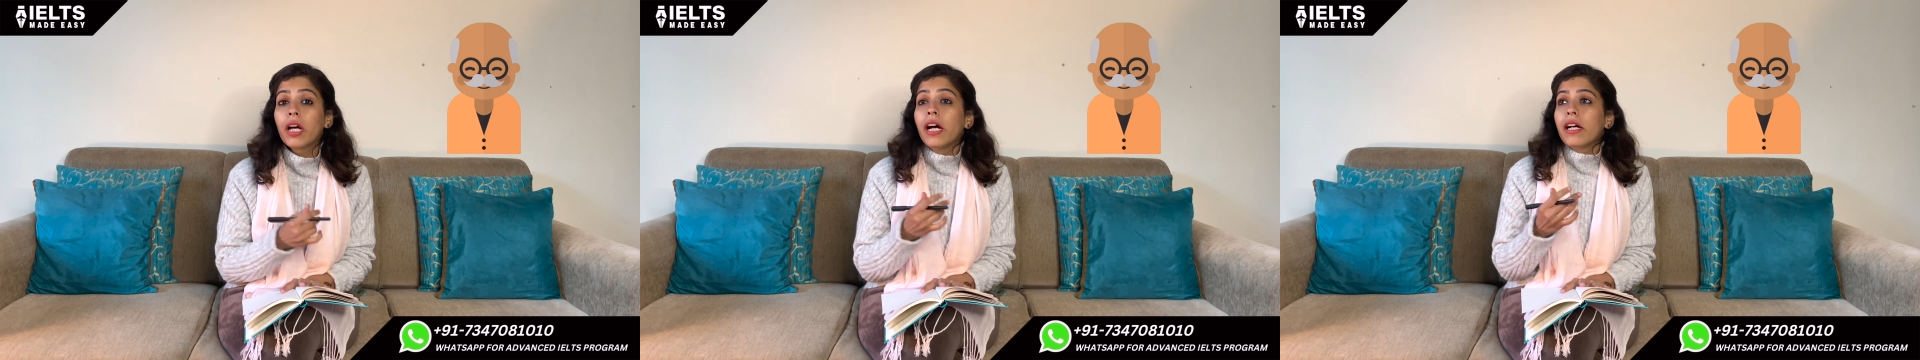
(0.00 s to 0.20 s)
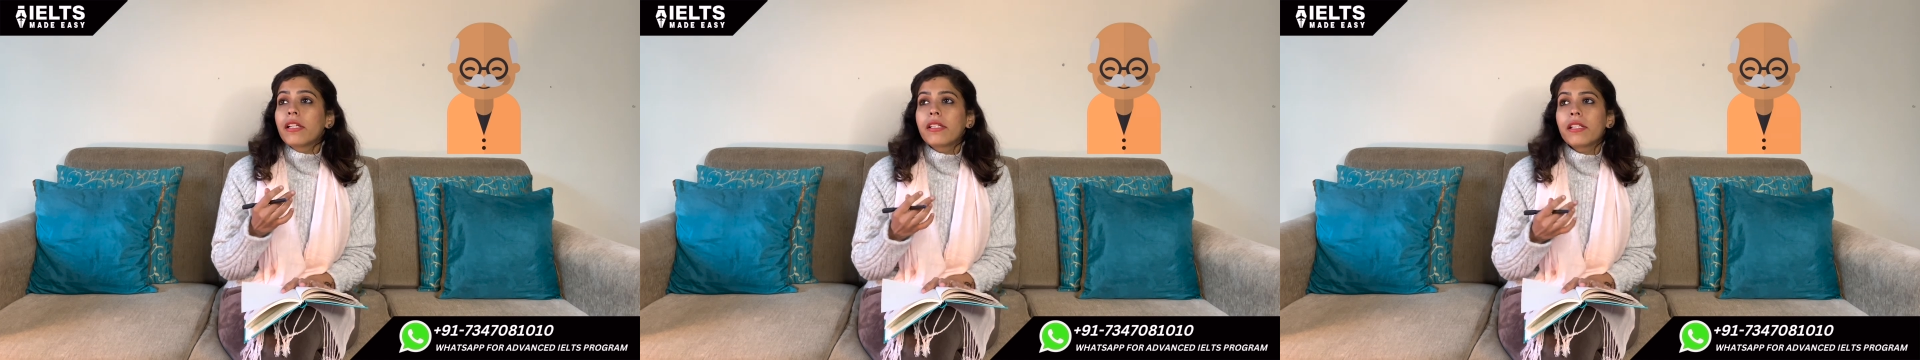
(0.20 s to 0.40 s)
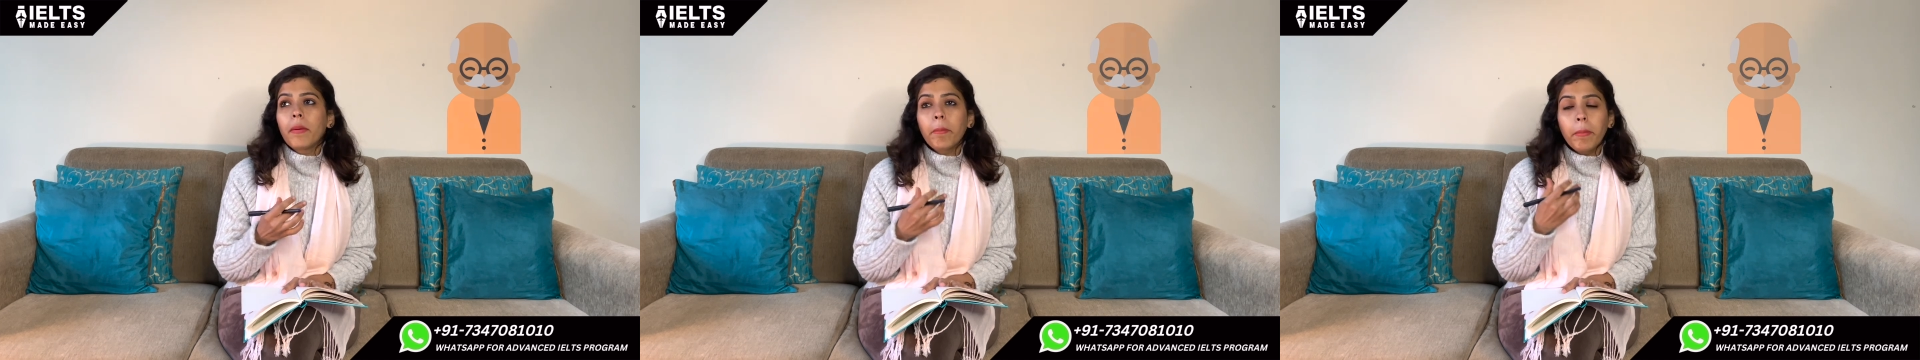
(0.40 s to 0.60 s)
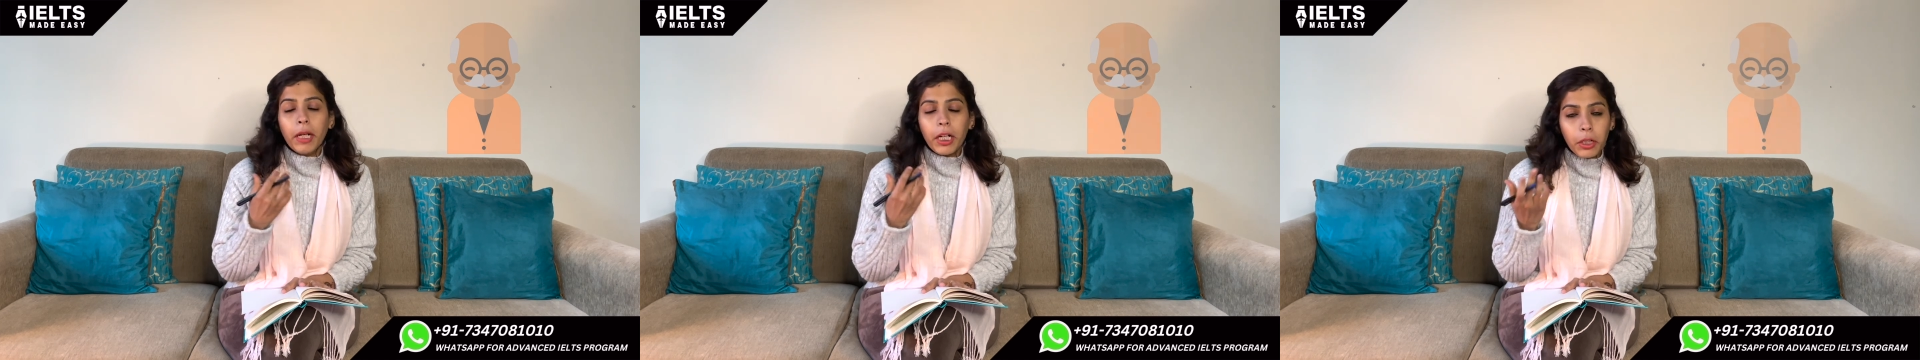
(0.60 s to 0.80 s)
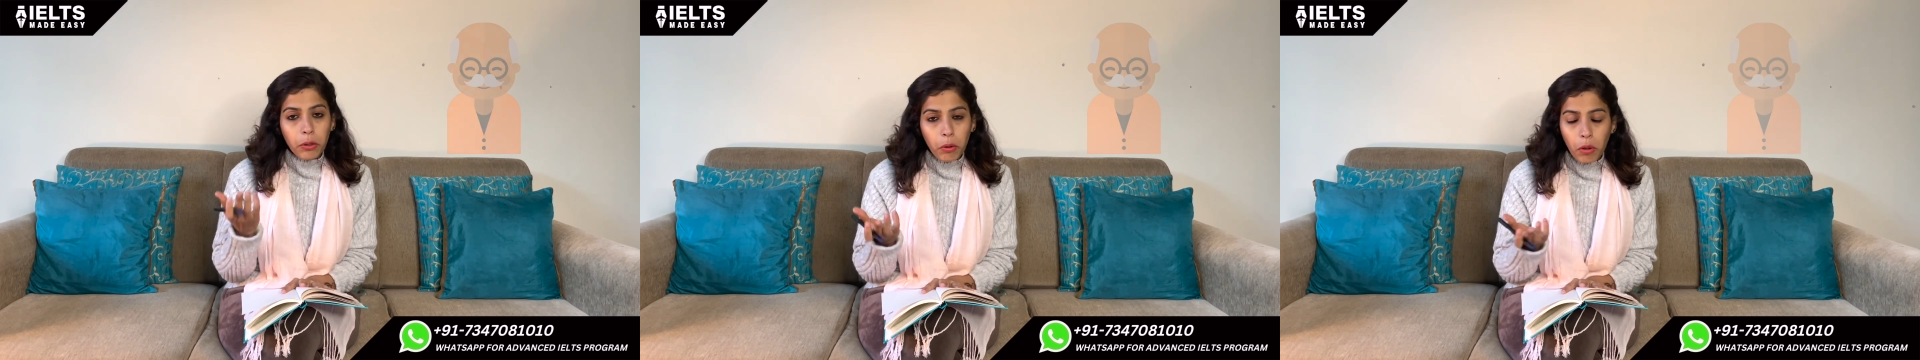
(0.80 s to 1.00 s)
some
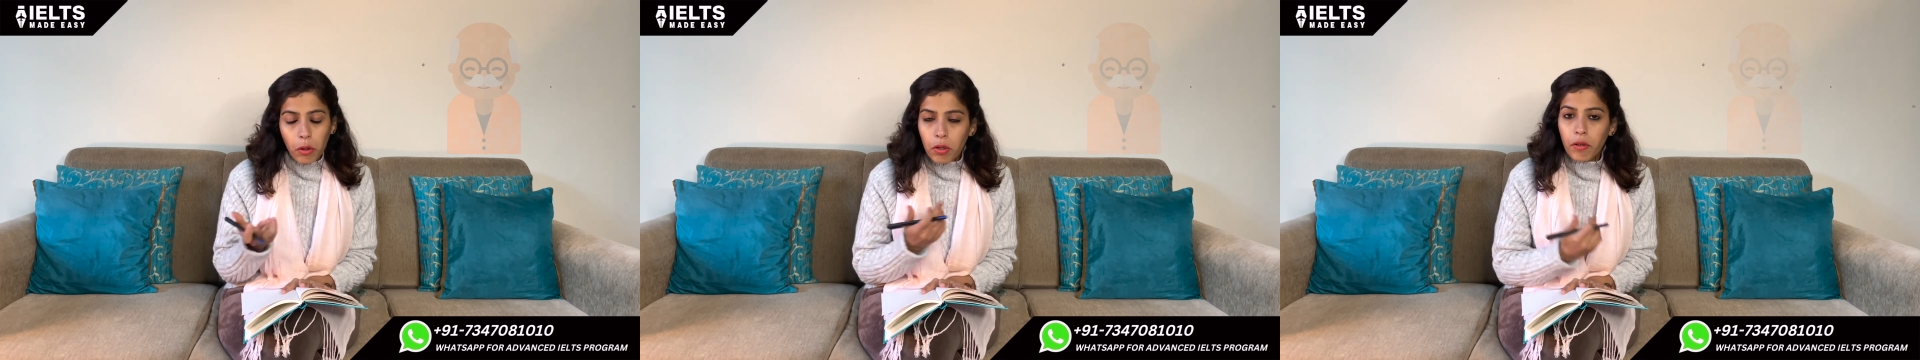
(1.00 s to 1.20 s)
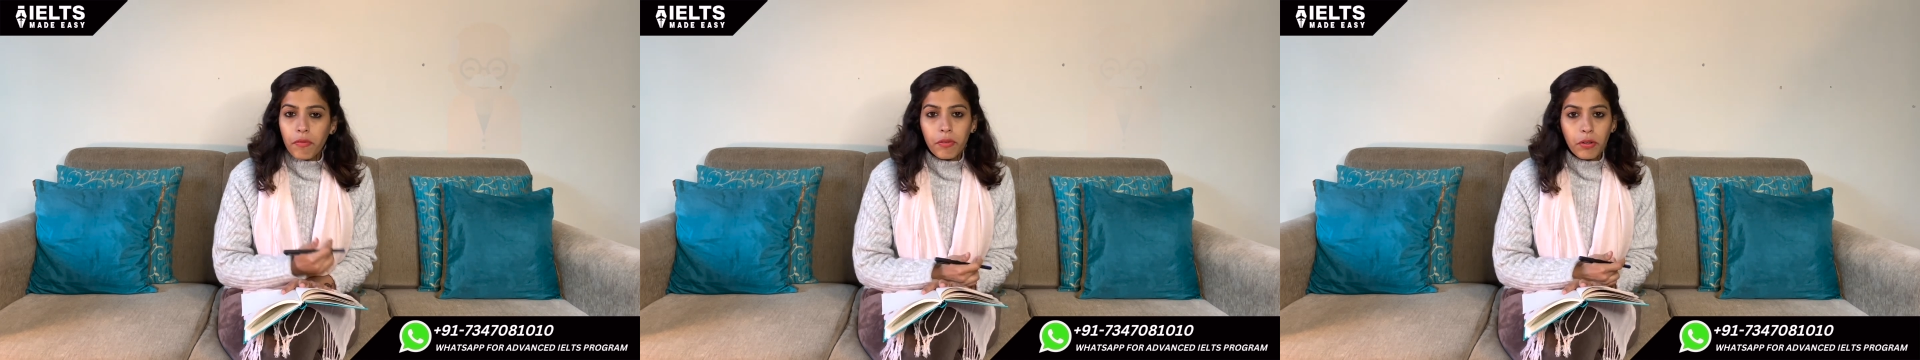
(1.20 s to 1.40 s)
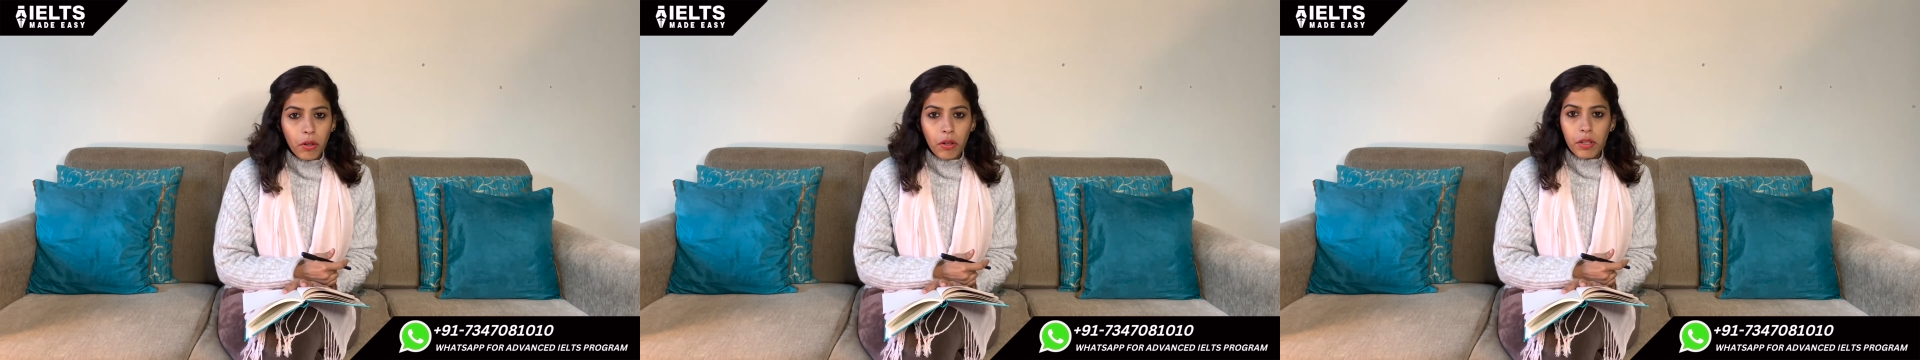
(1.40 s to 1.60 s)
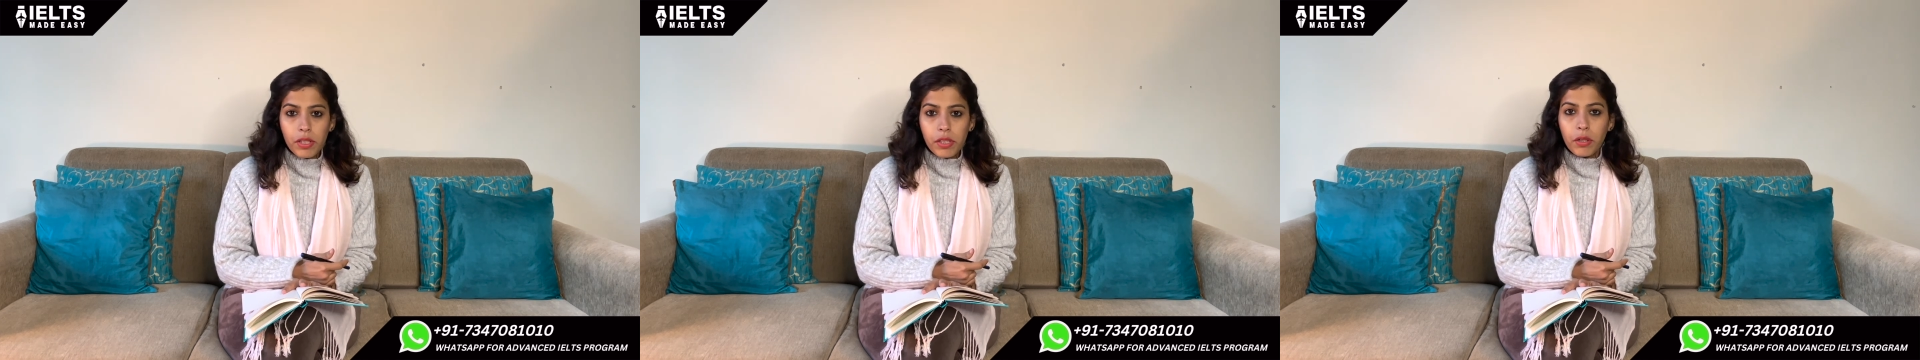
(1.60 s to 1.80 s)
mentor of yours,